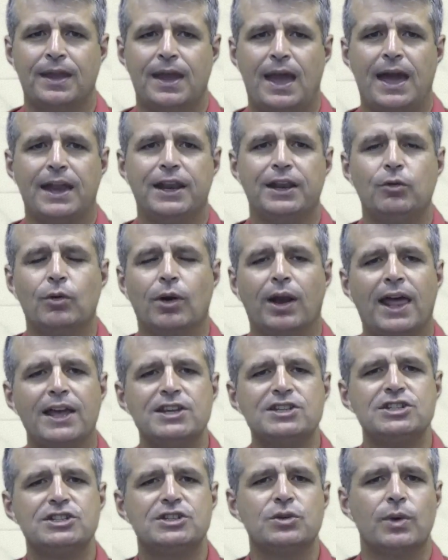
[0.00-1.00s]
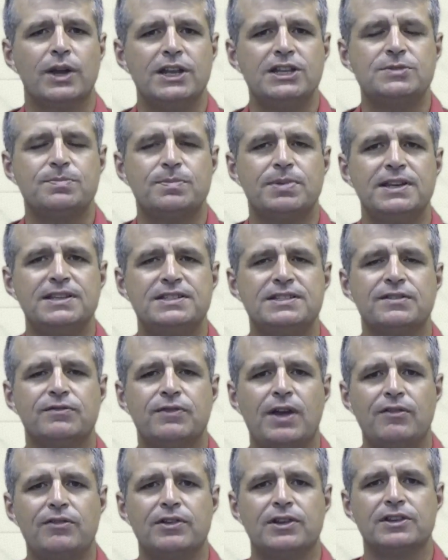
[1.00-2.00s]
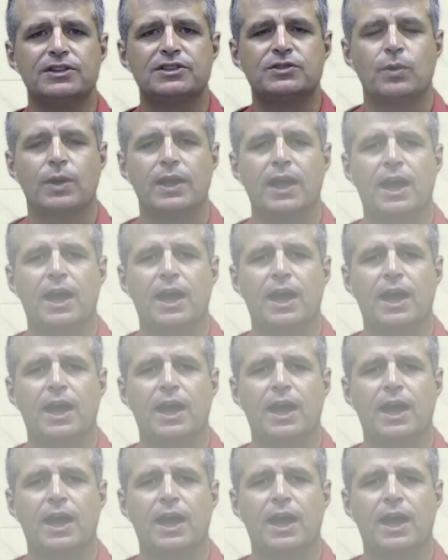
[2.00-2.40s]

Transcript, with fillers: And in relation to each piece of evidence, we